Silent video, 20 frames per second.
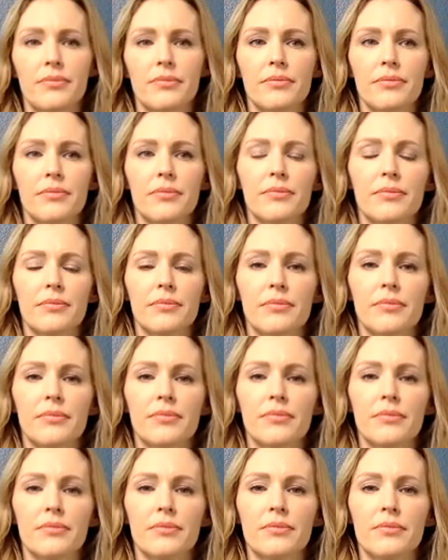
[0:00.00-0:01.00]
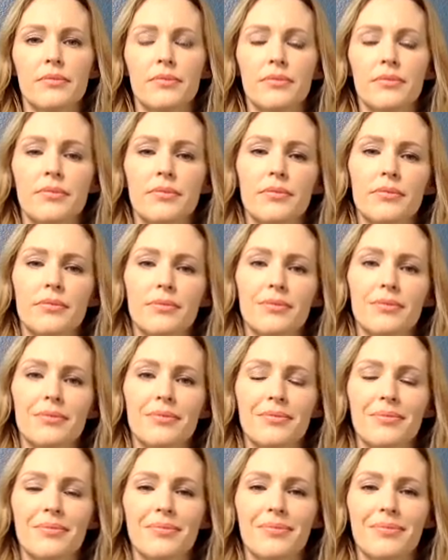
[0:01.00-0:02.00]

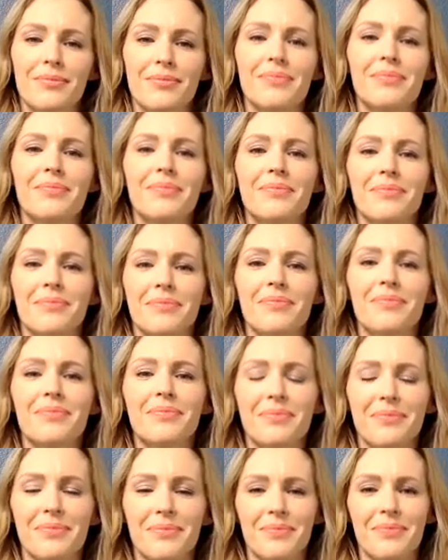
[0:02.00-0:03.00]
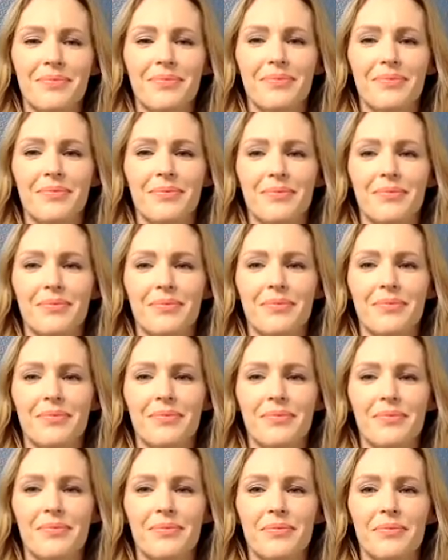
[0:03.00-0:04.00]

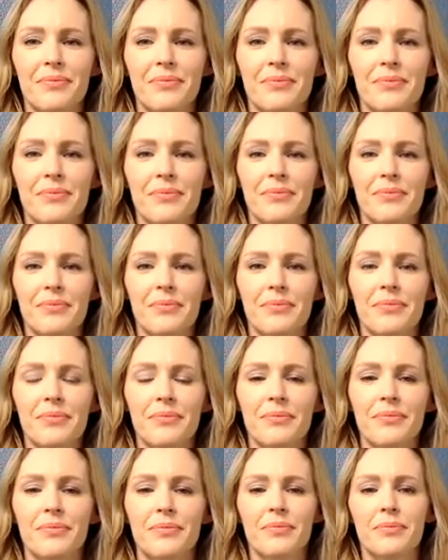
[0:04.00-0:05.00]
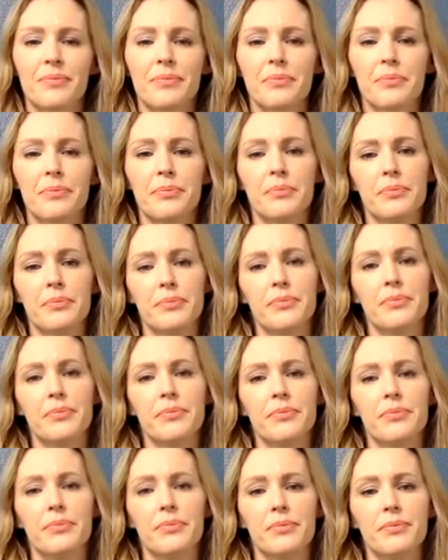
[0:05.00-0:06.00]

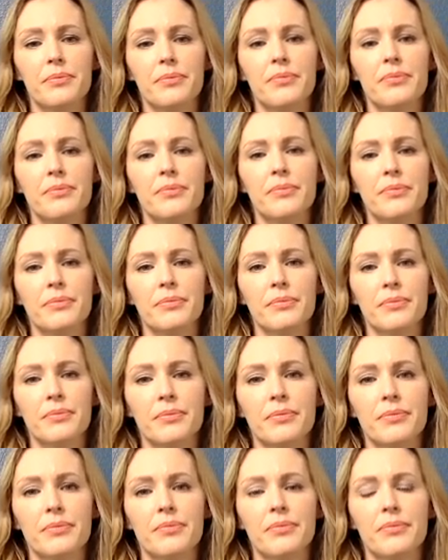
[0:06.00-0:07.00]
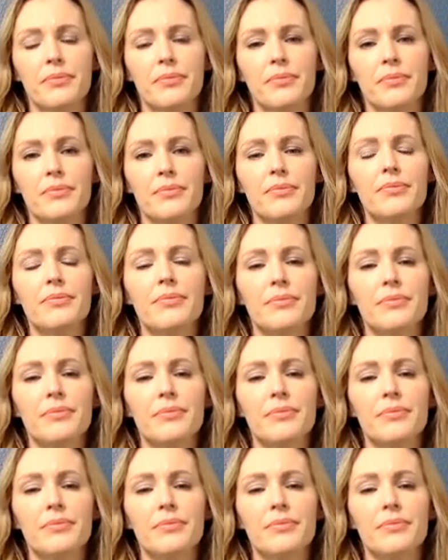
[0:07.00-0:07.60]
(silent)